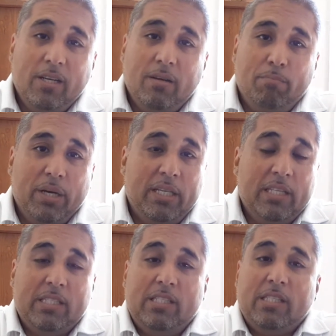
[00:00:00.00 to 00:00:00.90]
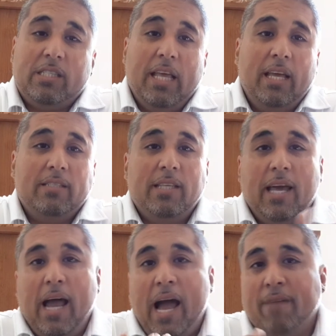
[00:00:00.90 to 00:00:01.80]
but this is just things
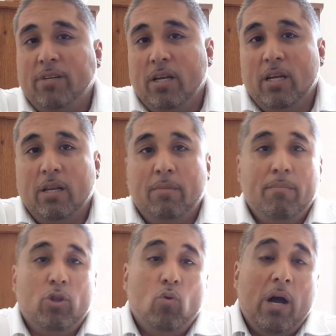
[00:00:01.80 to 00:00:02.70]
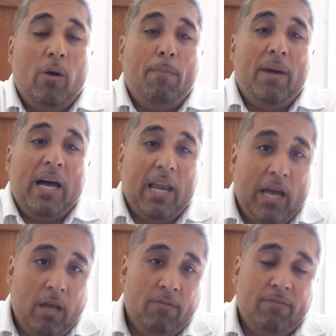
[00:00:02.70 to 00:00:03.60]
that I've done throughout my
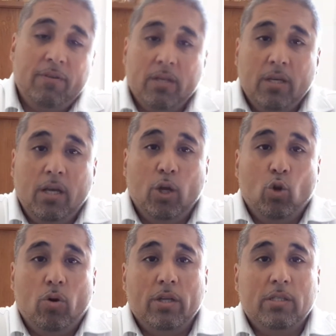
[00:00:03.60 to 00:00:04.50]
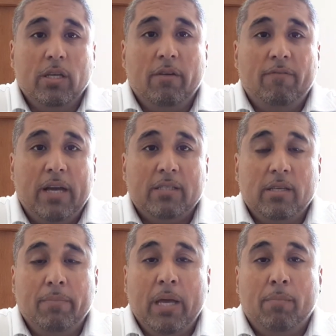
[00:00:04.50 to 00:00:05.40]
life in order to invest
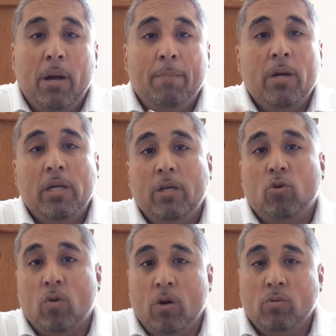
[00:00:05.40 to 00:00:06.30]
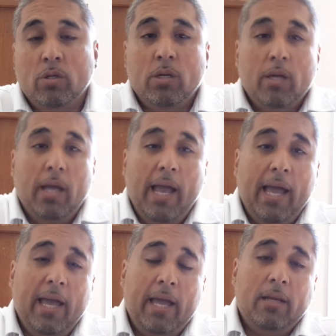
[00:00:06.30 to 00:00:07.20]
and make my money grow.
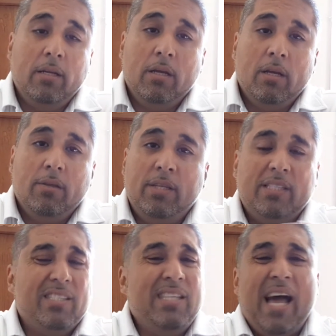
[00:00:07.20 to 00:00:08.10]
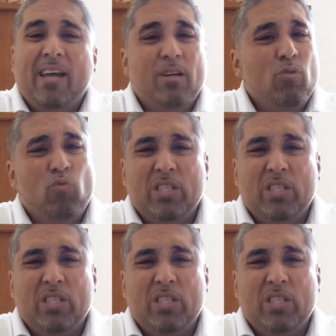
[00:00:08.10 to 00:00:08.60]
And this is not a